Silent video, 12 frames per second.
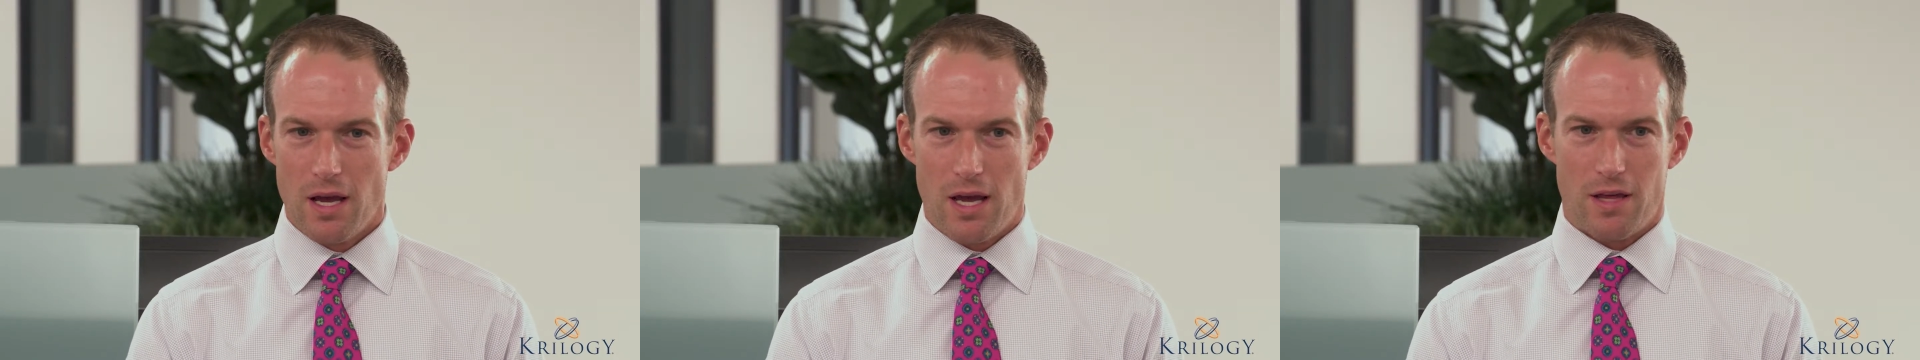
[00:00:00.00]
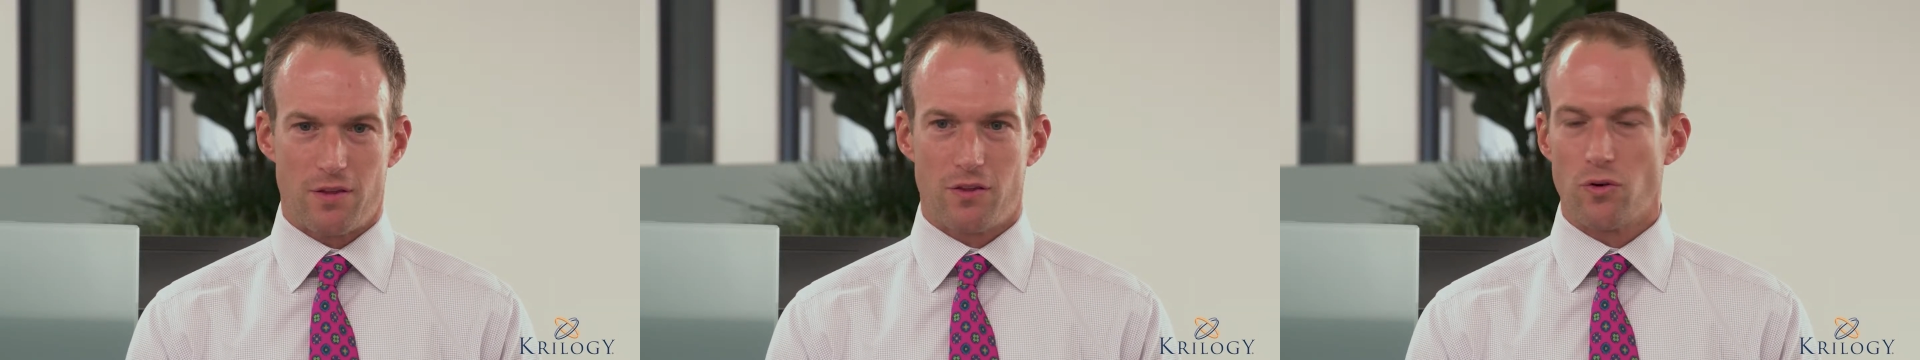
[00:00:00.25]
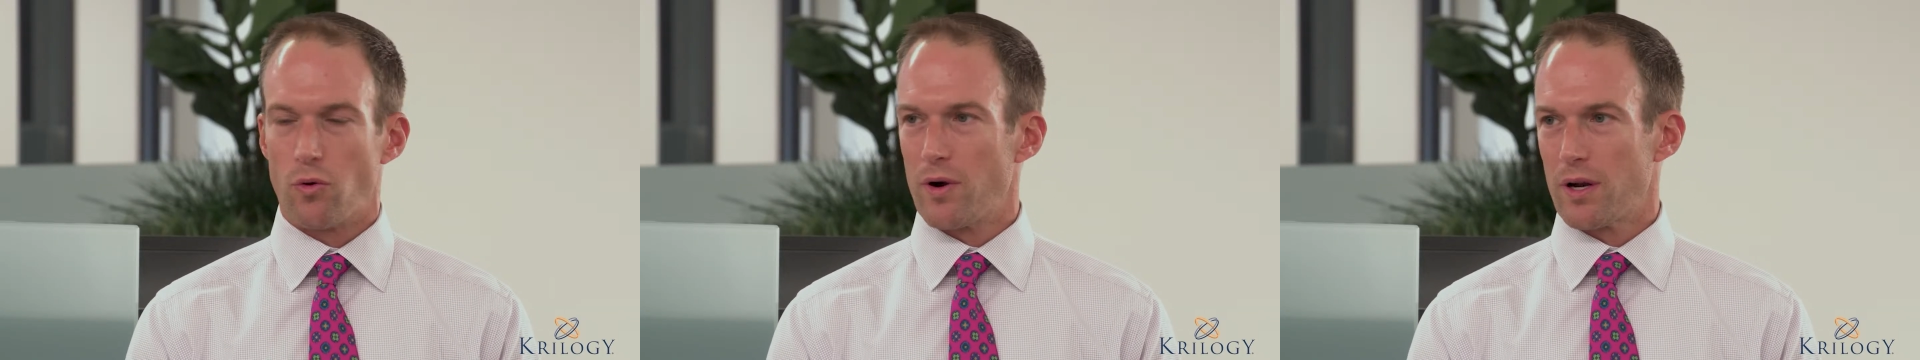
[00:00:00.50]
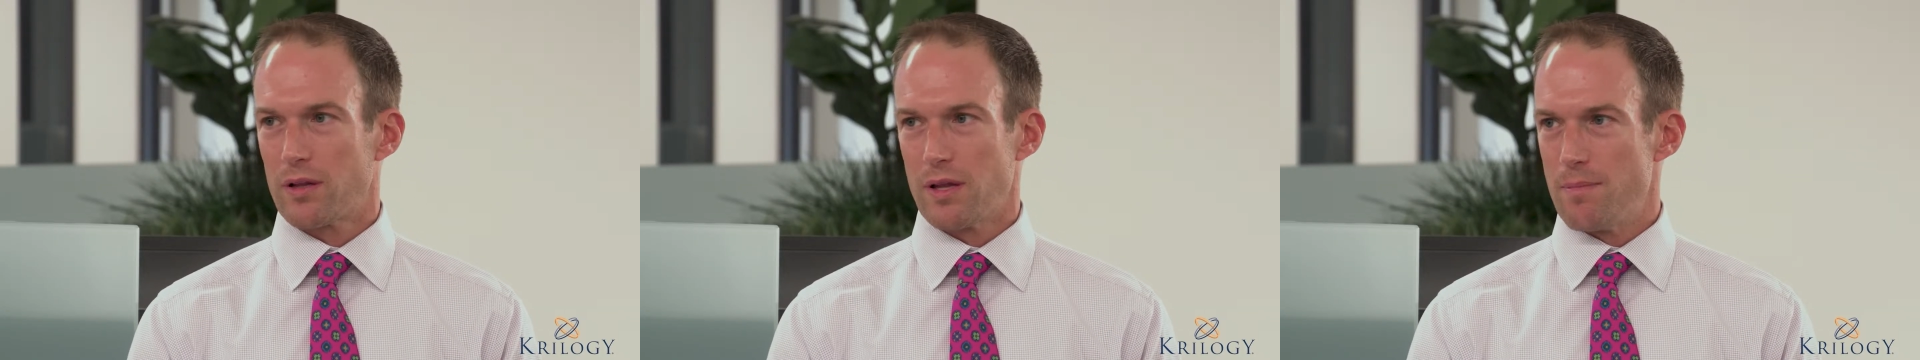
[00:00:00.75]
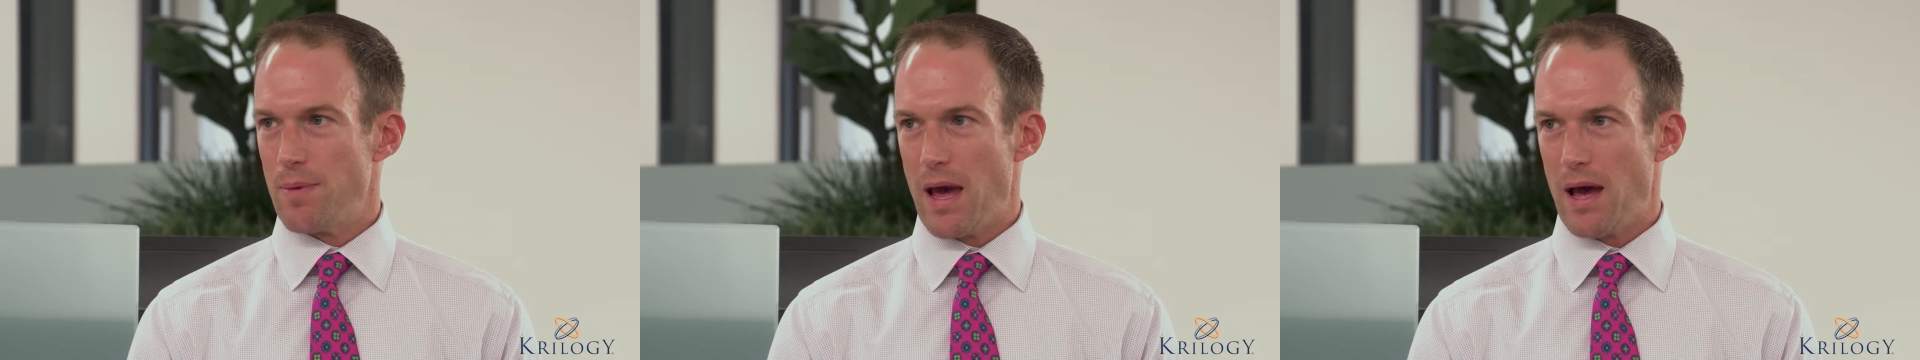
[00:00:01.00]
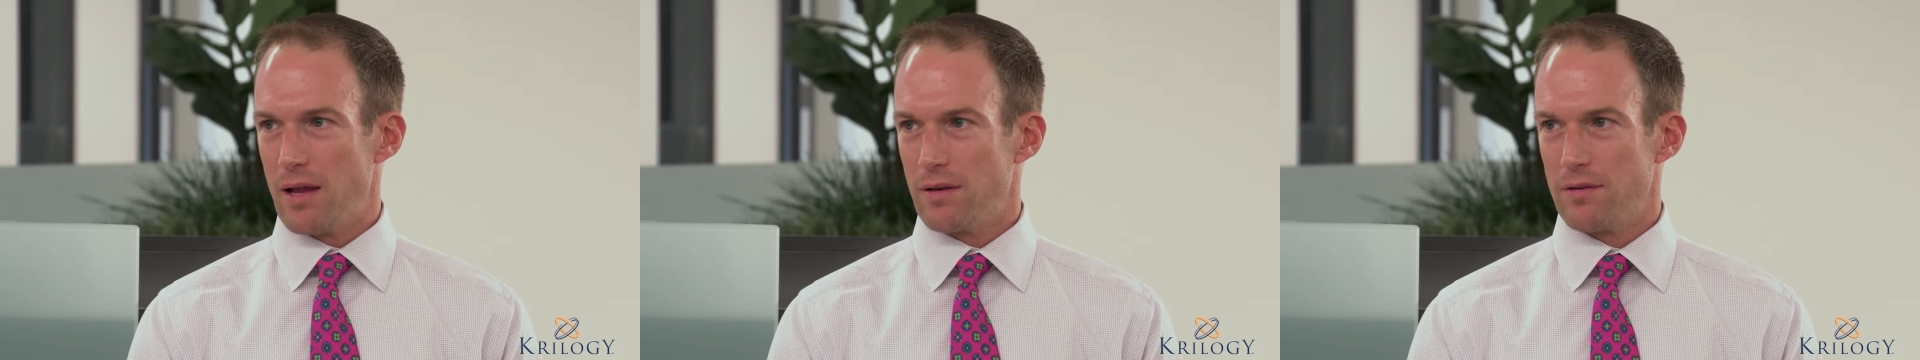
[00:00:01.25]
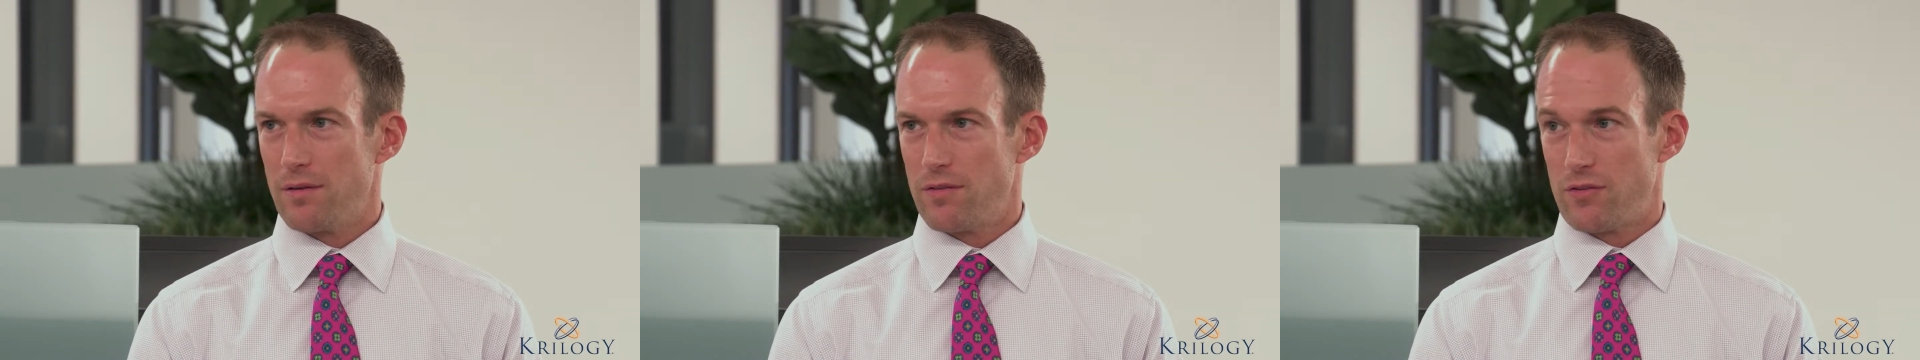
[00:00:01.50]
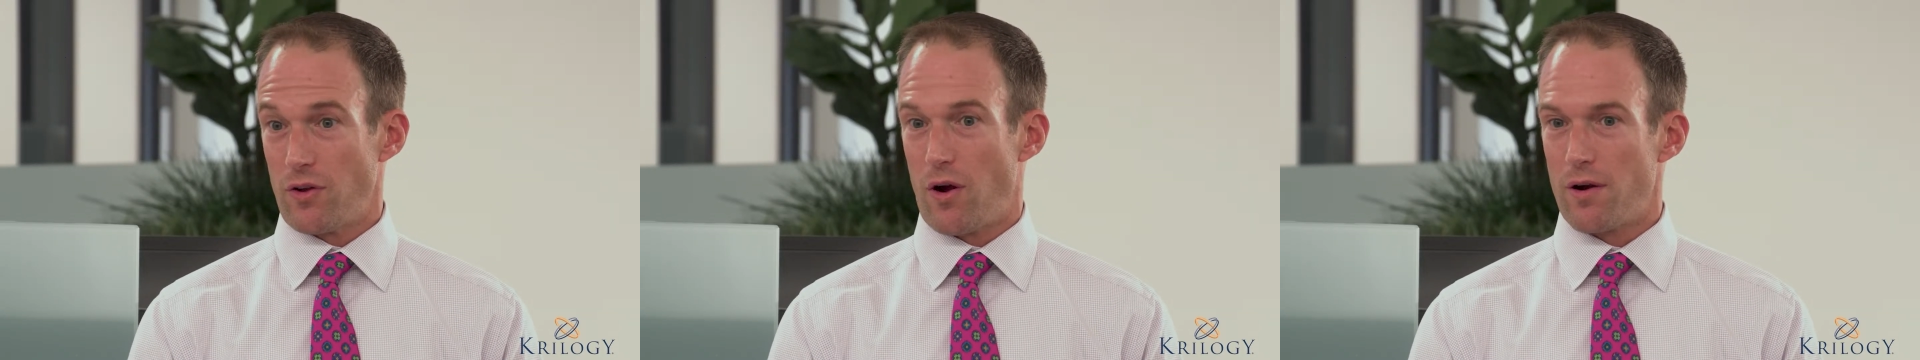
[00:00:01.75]
historically bad
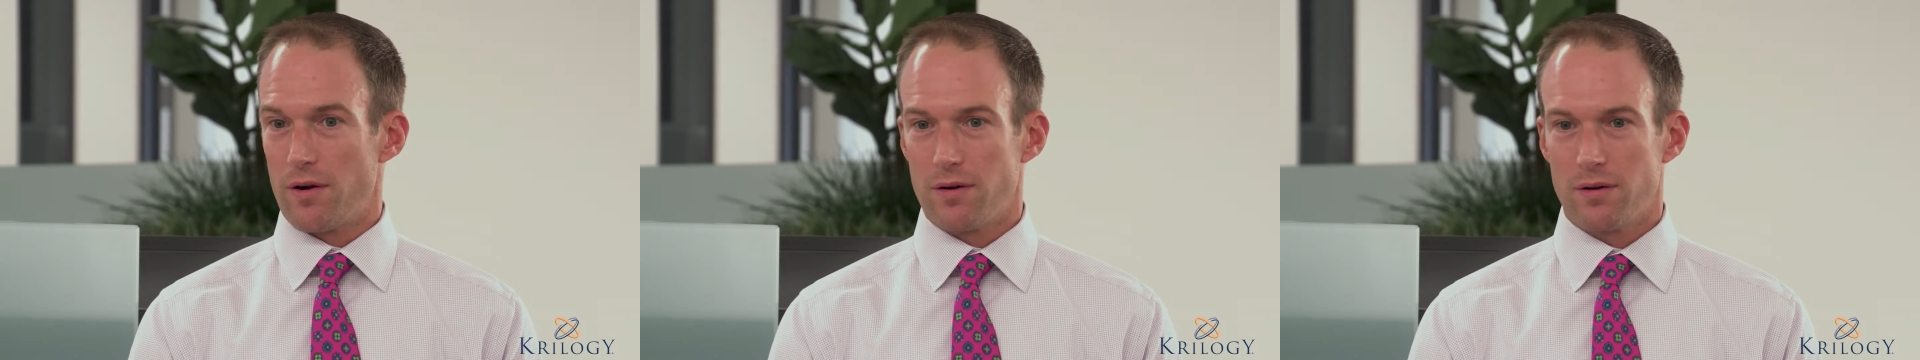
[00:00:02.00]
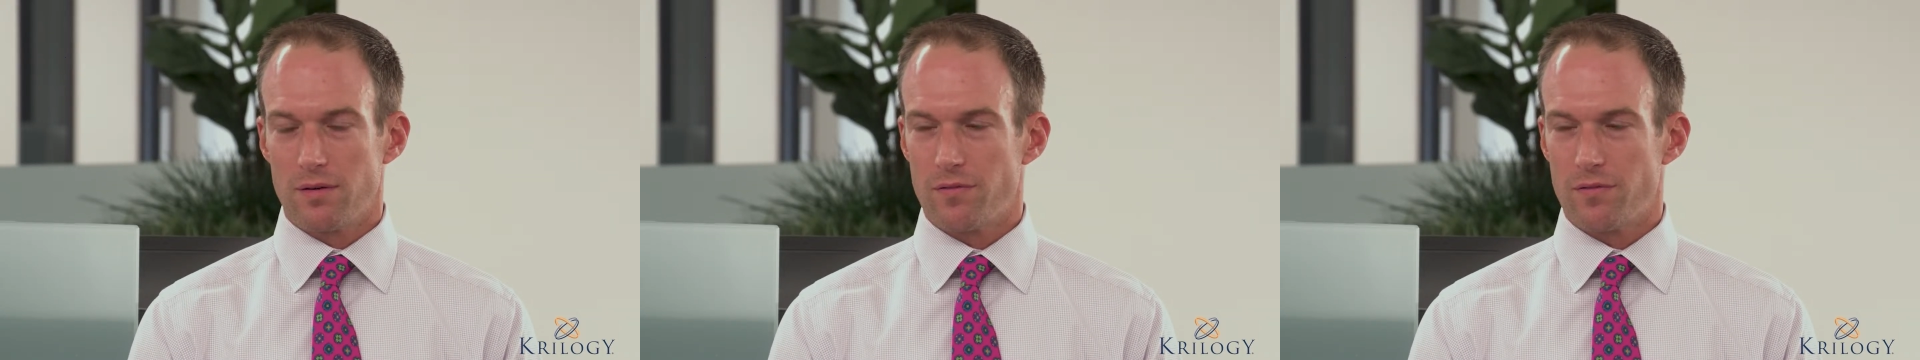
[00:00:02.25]
start